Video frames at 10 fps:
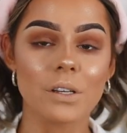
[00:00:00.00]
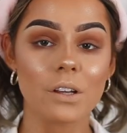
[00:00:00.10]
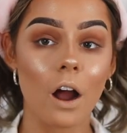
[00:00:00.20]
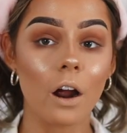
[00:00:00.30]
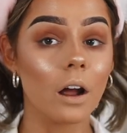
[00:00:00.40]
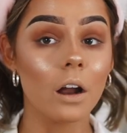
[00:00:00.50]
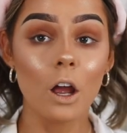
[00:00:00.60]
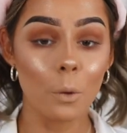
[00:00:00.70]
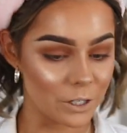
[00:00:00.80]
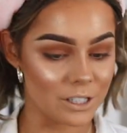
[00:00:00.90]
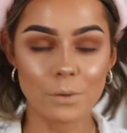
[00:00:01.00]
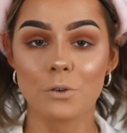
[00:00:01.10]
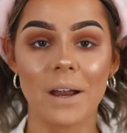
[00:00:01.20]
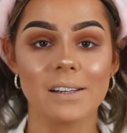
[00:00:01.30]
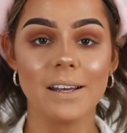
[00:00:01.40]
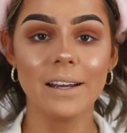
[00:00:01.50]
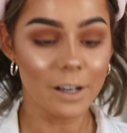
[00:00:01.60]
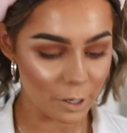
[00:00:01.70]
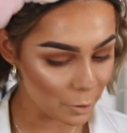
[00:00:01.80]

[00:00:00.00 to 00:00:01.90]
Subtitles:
mascara, which sounds crazy,